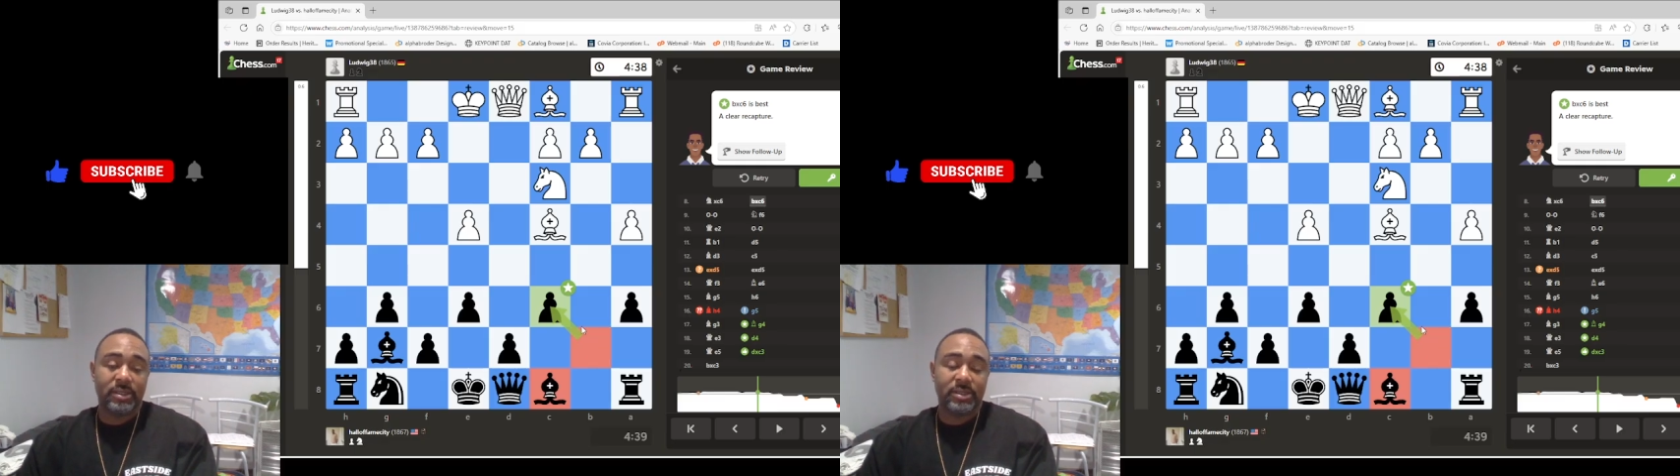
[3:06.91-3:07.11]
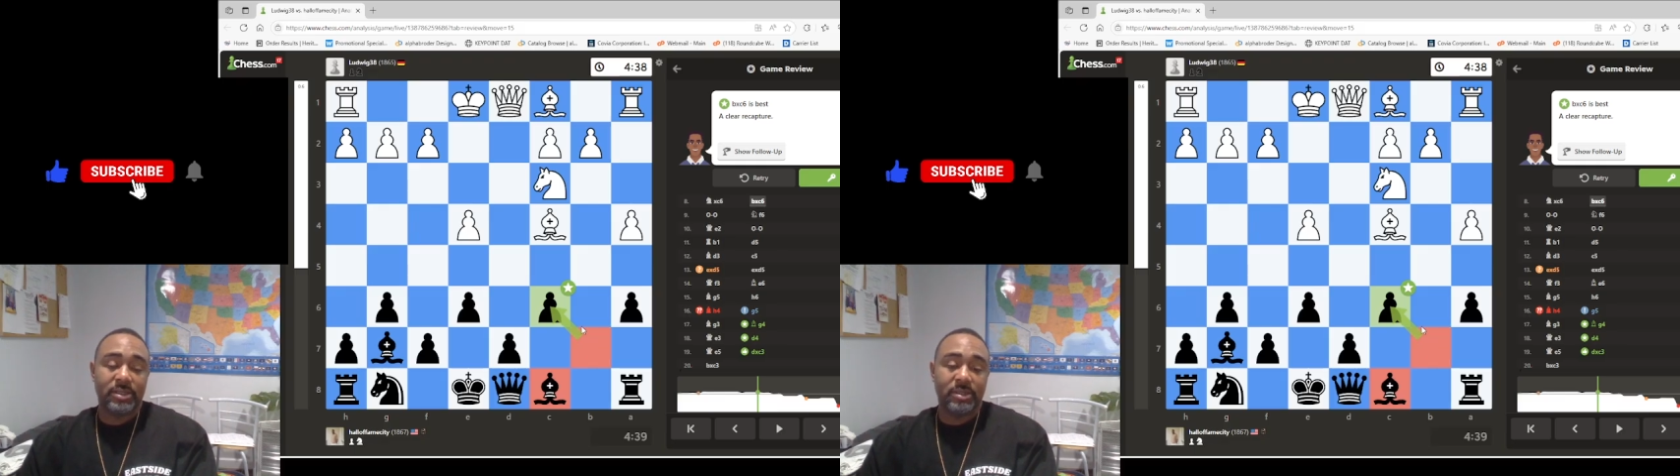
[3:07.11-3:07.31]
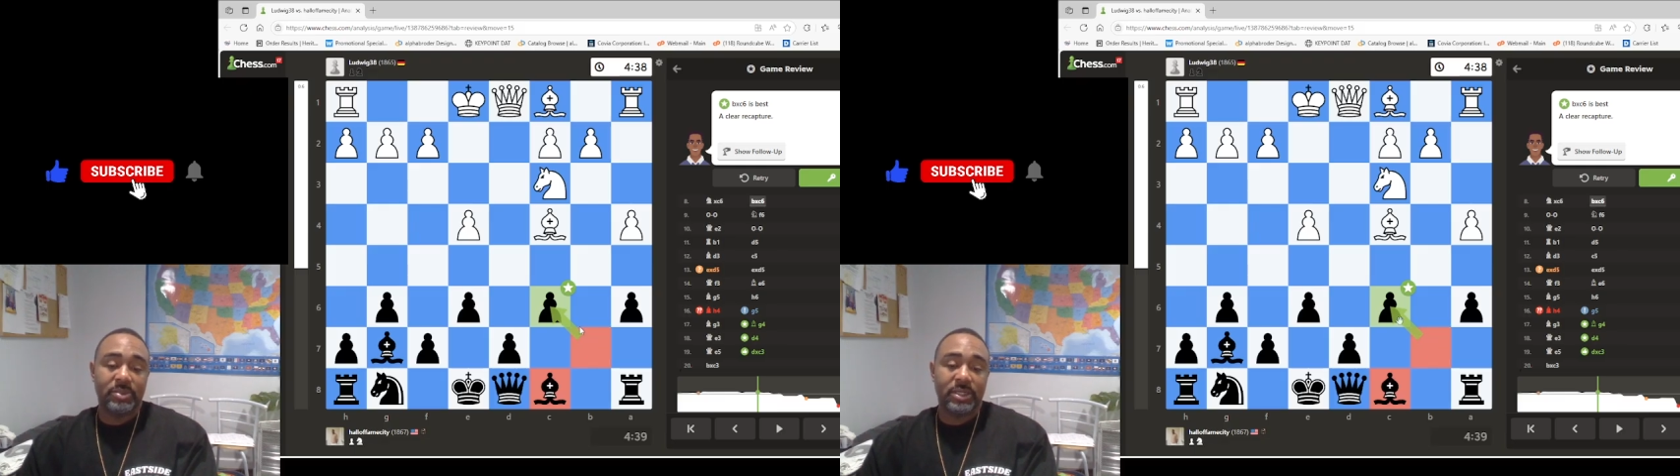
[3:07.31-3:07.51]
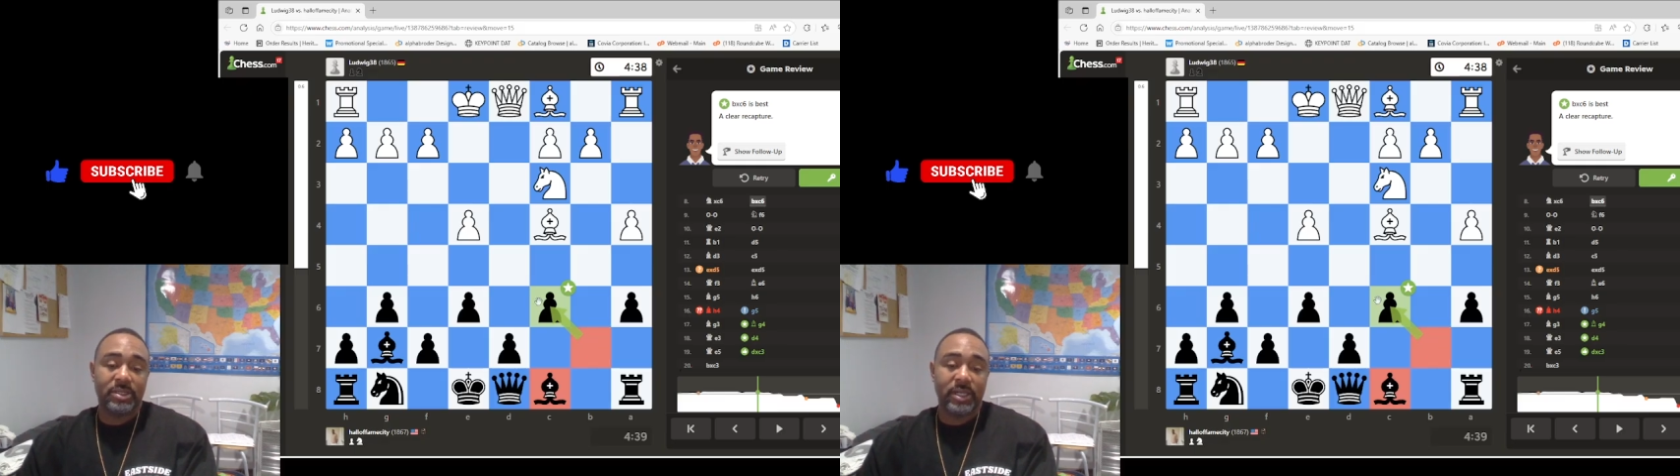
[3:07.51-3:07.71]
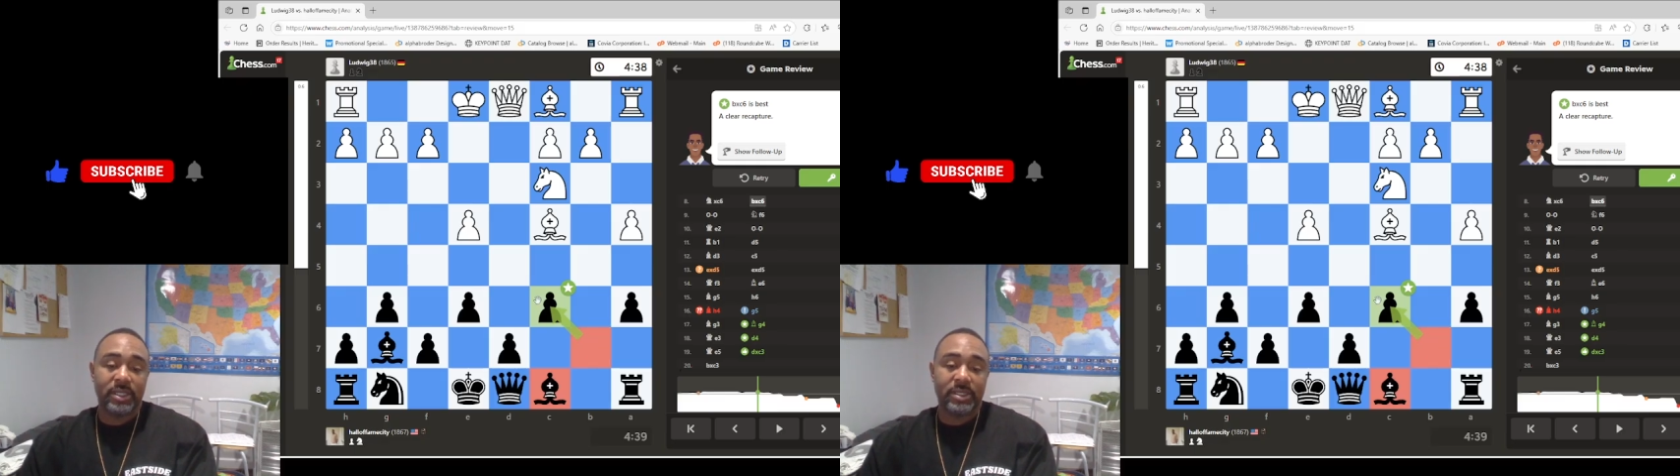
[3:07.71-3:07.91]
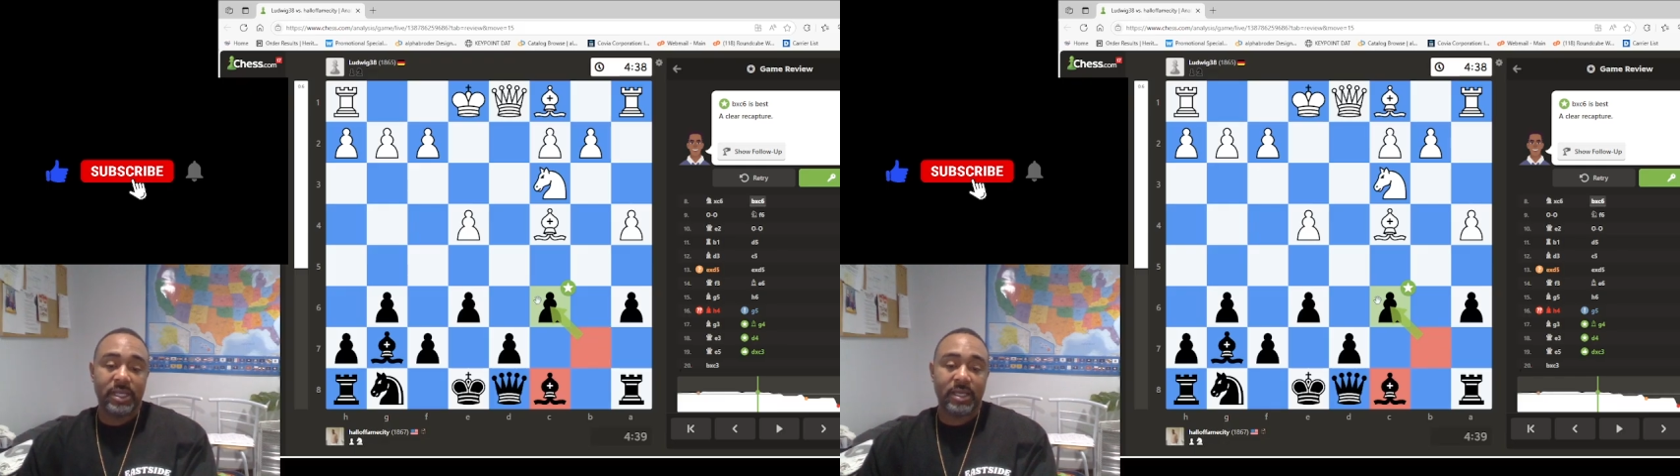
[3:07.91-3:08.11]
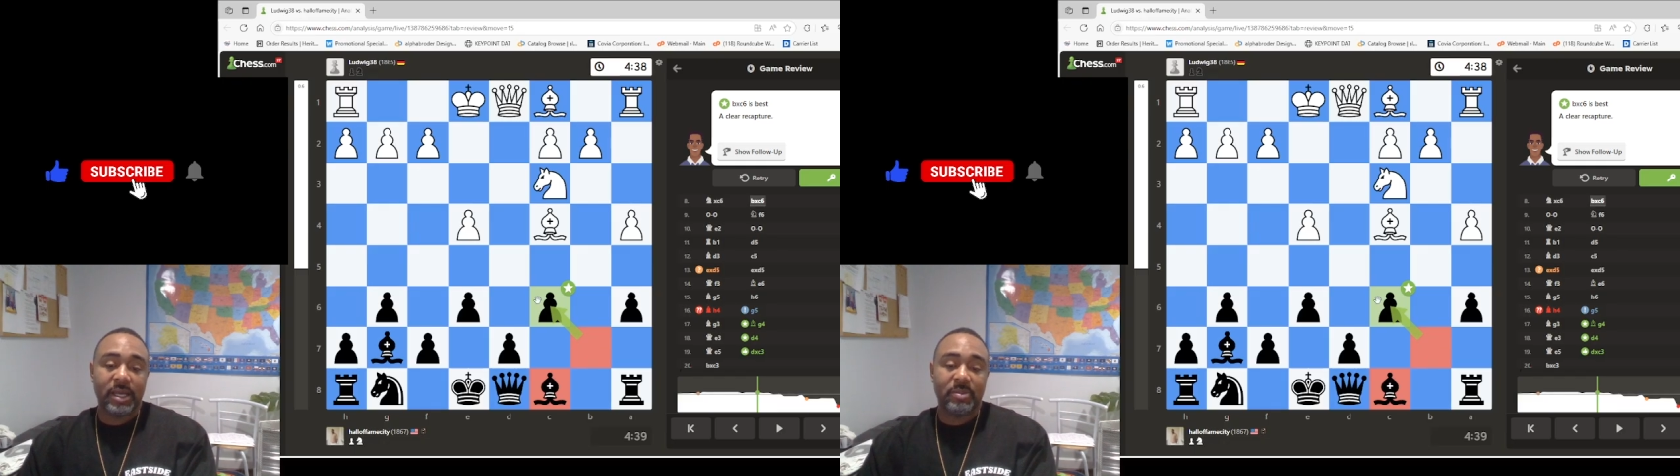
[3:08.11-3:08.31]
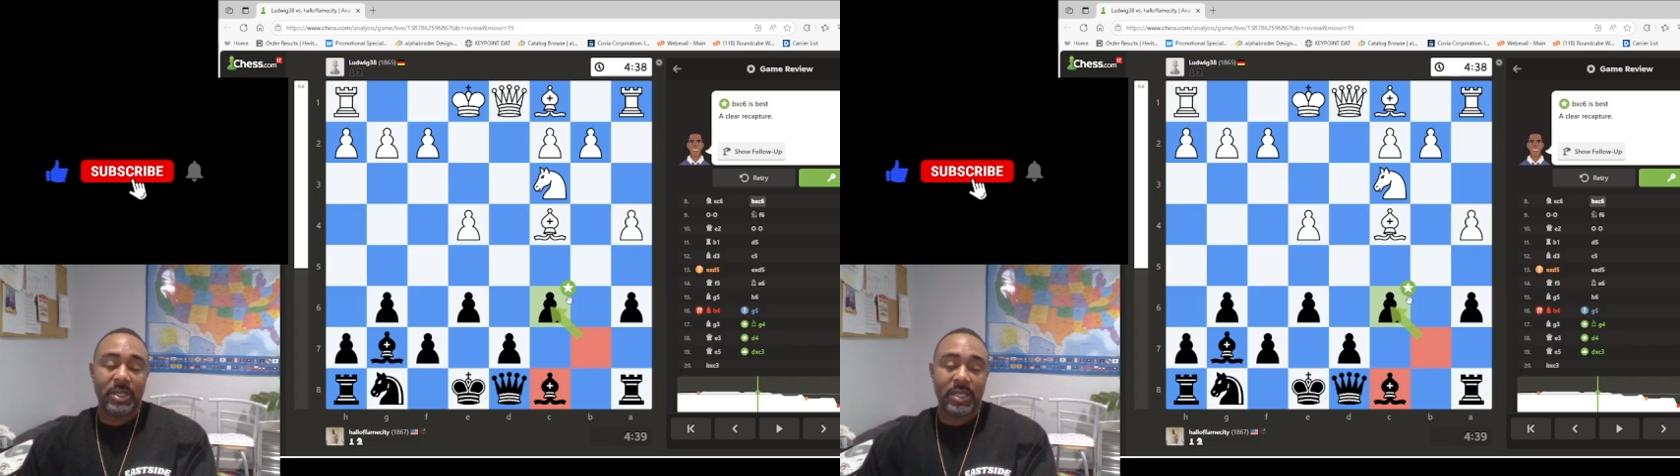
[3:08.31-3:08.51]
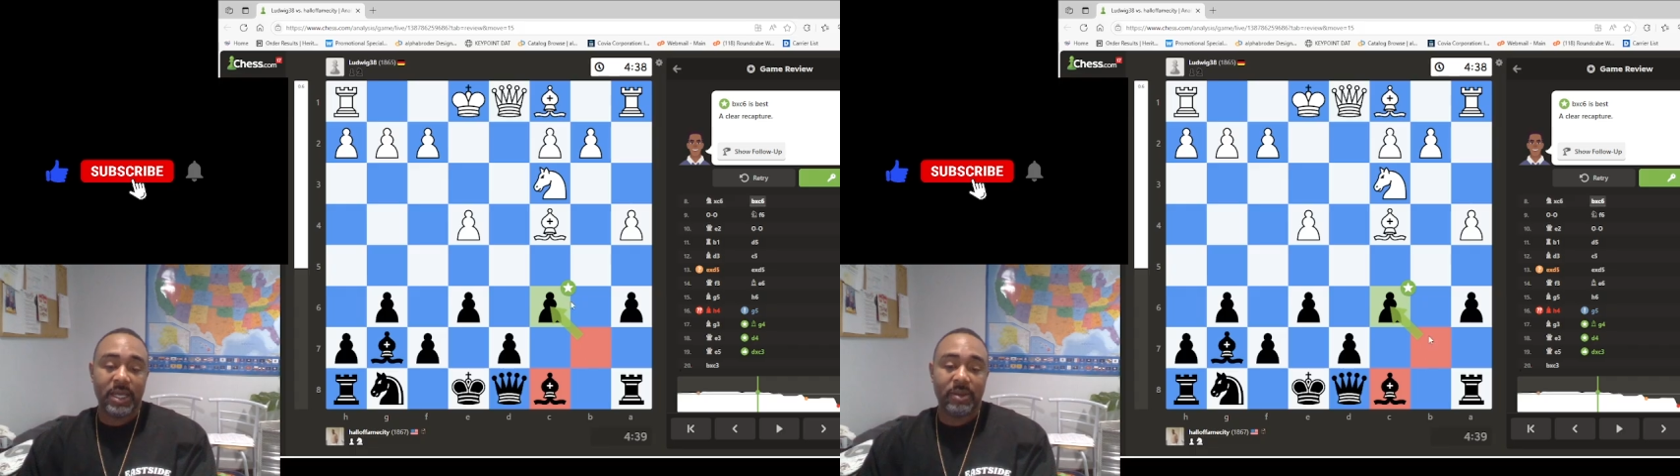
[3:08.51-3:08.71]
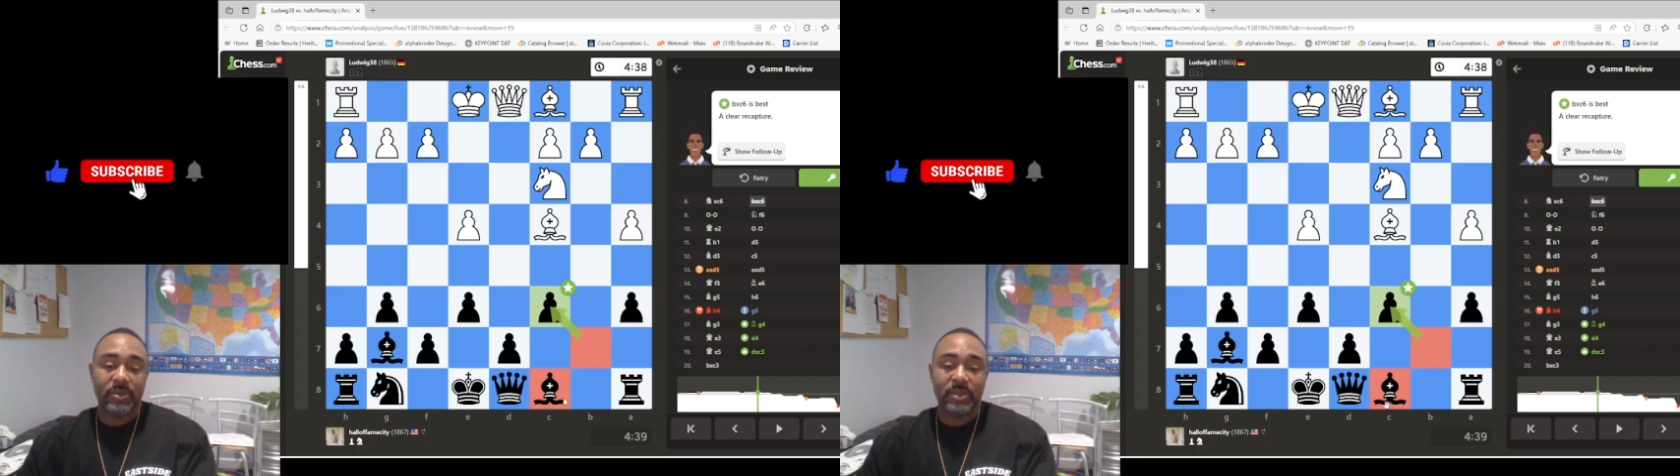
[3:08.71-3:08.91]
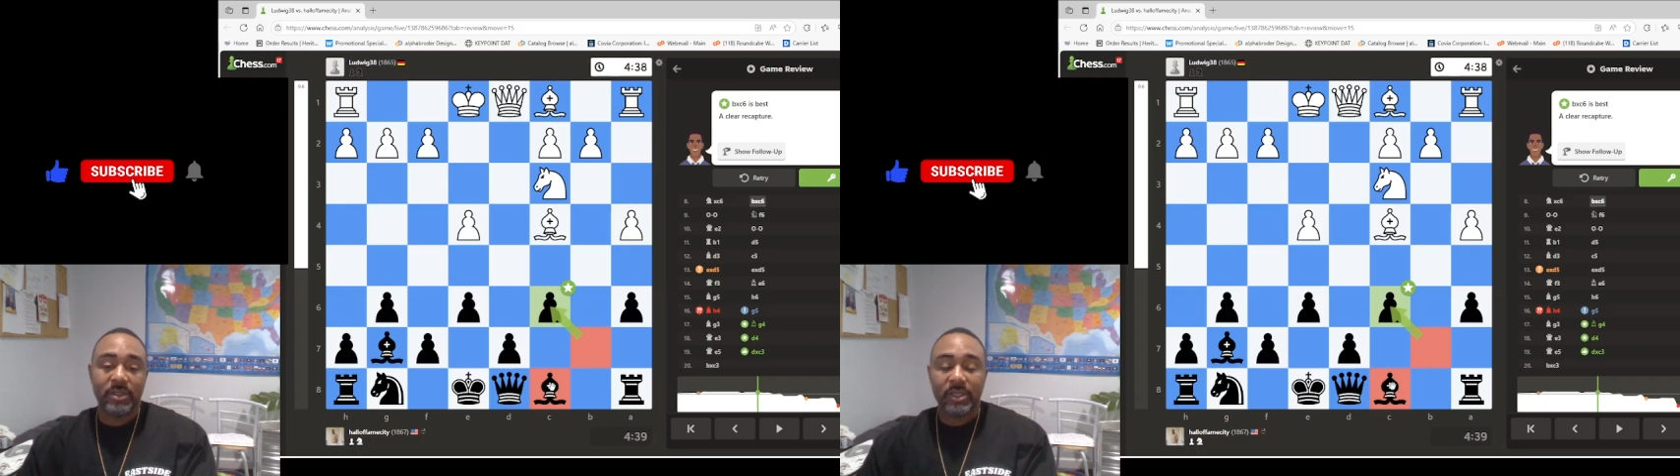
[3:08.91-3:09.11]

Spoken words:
should be trying to take out my knight when